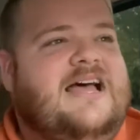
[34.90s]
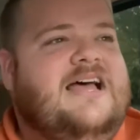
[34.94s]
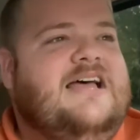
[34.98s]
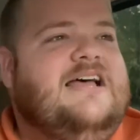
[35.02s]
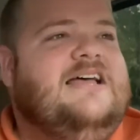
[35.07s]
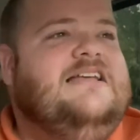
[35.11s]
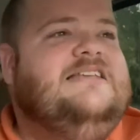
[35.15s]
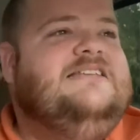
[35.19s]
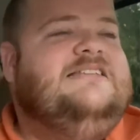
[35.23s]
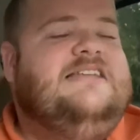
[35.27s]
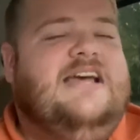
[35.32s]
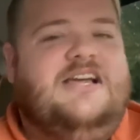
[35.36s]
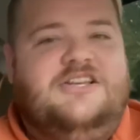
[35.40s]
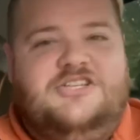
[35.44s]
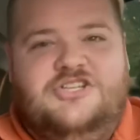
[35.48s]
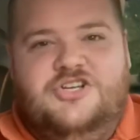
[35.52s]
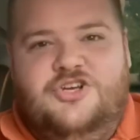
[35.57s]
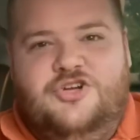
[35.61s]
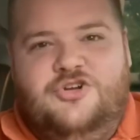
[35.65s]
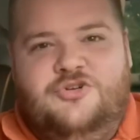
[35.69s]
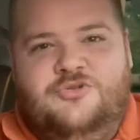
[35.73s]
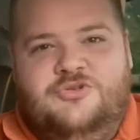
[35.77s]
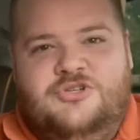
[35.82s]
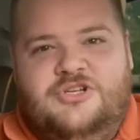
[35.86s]
stay
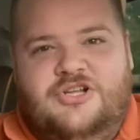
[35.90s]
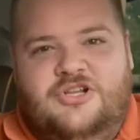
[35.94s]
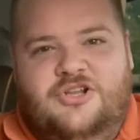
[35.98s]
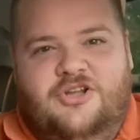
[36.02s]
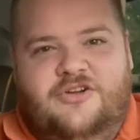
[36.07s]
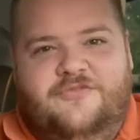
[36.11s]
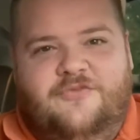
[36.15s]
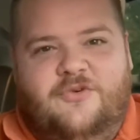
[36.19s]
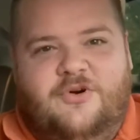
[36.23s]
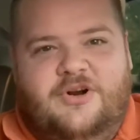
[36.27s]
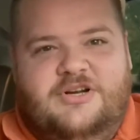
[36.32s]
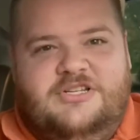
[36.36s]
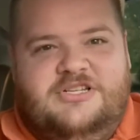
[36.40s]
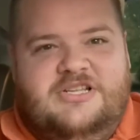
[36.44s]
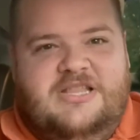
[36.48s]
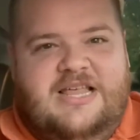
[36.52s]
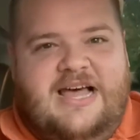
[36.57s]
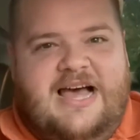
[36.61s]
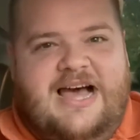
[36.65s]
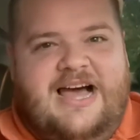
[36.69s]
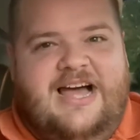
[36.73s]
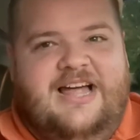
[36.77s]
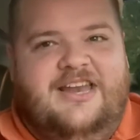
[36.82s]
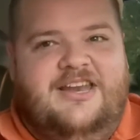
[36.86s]
tuned. Look forward to
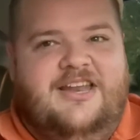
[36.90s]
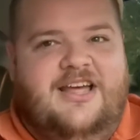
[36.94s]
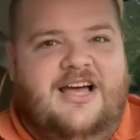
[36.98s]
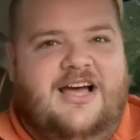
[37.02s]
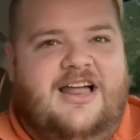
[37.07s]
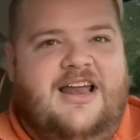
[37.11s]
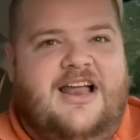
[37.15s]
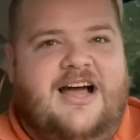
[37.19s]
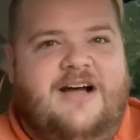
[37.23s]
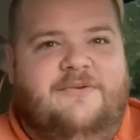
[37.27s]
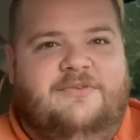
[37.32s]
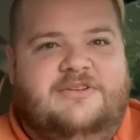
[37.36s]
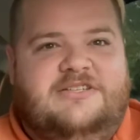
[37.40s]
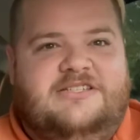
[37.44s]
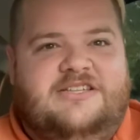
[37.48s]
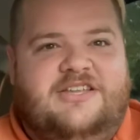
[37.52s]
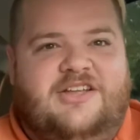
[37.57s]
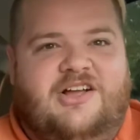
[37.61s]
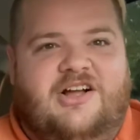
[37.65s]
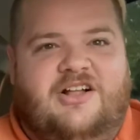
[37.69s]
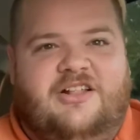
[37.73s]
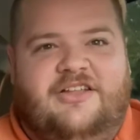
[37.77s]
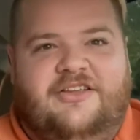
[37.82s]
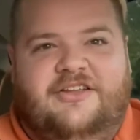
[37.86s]
that. And I will see
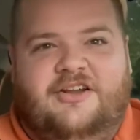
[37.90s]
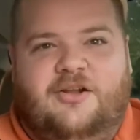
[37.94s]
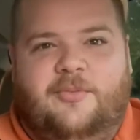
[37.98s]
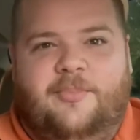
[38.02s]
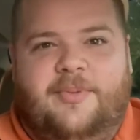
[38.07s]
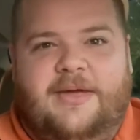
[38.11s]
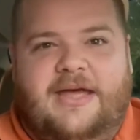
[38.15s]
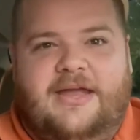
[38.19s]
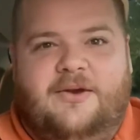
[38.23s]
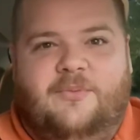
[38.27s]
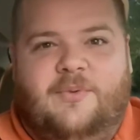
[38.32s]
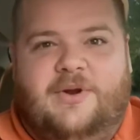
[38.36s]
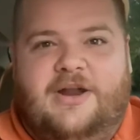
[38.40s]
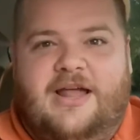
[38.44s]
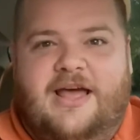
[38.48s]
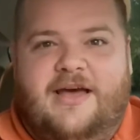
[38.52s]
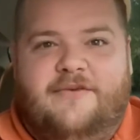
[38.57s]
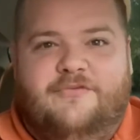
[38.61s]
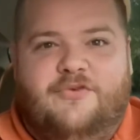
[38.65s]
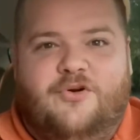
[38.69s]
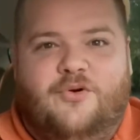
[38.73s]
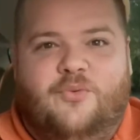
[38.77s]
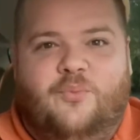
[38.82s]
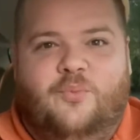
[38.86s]
y'all in a little bit
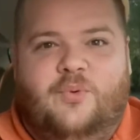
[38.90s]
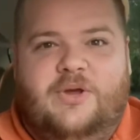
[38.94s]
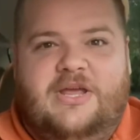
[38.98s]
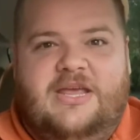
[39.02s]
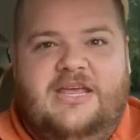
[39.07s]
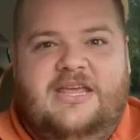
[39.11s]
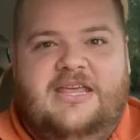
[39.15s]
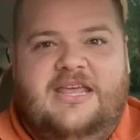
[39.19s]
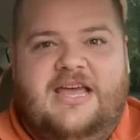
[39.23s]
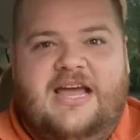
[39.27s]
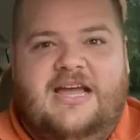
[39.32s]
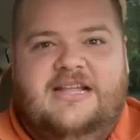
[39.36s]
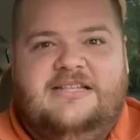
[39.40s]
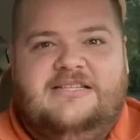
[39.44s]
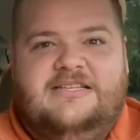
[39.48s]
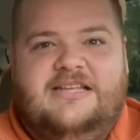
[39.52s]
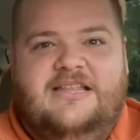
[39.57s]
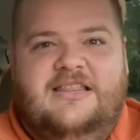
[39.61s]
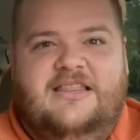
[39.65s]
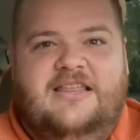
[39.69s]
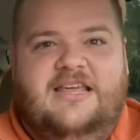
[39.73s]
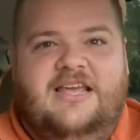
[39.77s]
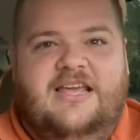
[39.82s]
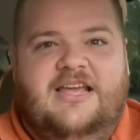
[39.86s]
whenever we get
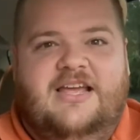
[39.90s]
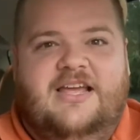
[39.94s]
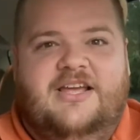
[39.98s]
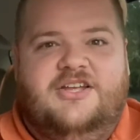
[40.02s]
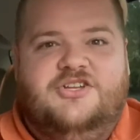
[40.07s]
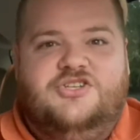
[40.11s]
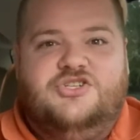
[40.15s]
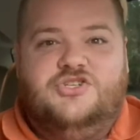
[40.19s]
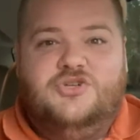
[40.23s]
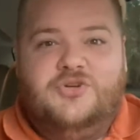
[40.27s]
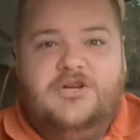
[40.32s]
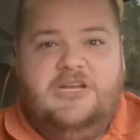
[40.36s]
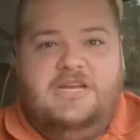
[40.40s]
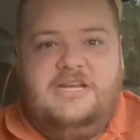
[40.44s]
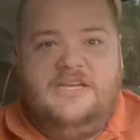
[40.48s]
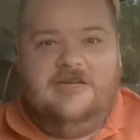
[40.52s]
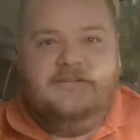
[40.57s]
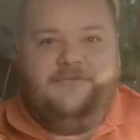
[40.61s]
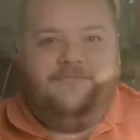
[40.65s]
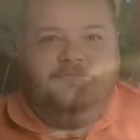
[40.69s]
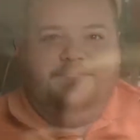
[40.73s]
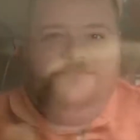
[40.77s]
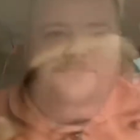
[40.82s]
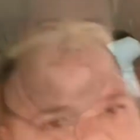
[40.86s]
the tree.
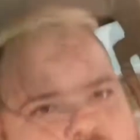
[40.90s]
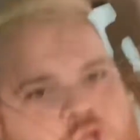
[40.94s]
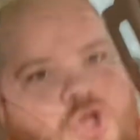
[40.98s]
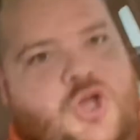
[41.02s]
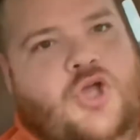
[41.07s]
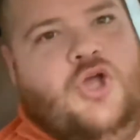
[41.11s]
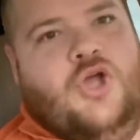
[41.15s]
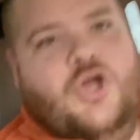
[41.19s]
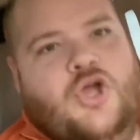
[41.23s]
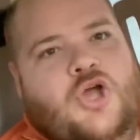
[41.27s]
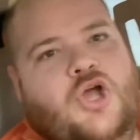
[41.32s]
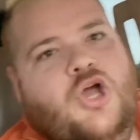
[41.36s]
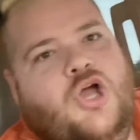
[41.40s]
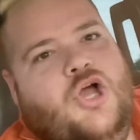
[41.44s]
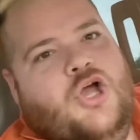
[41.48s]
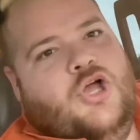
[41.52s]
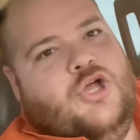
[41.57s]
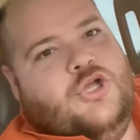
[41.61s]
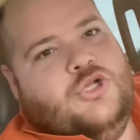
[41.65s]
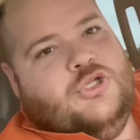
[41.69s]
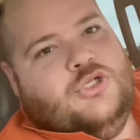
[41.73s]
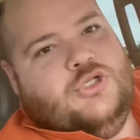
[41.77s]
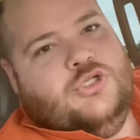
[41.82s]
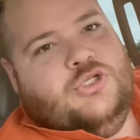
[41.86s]

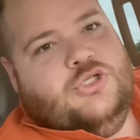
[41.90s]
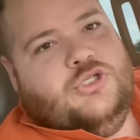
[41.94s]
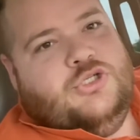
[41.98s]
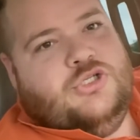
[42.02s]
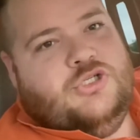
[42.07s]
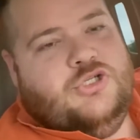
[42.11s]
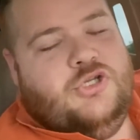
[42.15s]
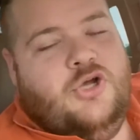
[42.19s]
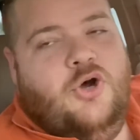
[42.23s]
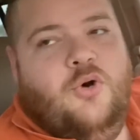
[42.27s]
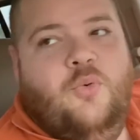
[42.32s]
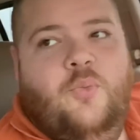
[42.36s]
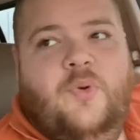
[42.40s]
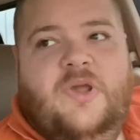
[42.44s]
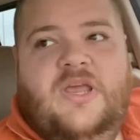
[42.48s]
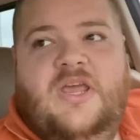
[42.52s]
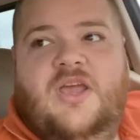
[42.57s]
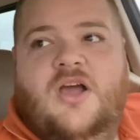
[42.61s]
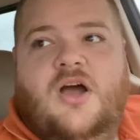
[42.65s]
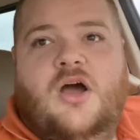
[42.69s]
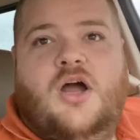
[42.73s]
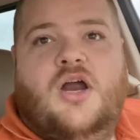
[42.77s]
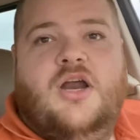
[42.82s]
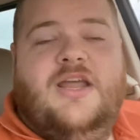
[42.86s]
So we
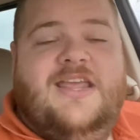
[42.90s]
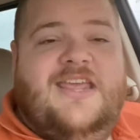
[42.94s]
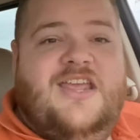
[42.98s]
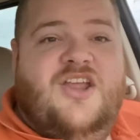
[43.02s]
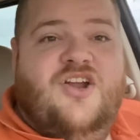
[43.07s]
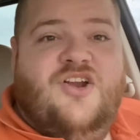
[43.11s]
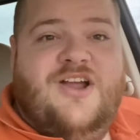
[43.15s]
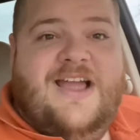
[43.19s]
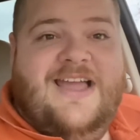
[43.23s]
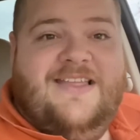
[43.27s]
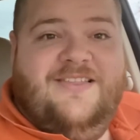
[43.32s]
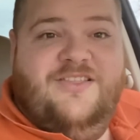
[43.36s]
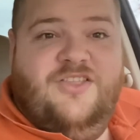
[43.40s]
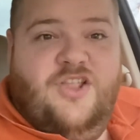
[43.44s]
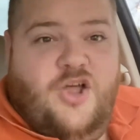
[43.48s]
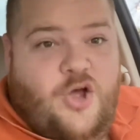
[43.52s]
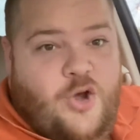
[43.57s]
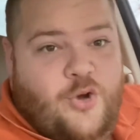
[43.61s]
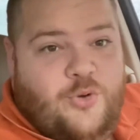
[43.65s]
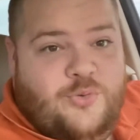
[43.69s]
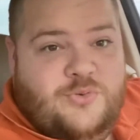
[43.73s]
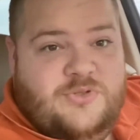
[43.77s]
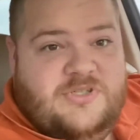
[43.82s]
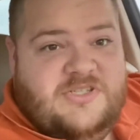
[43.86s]
are here at
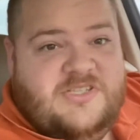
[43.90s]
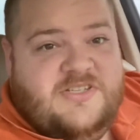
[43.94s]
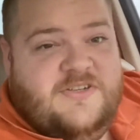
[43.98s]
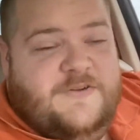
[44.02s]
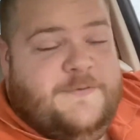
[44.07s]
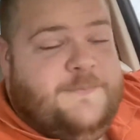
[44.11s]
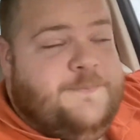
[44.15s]
Lowe's.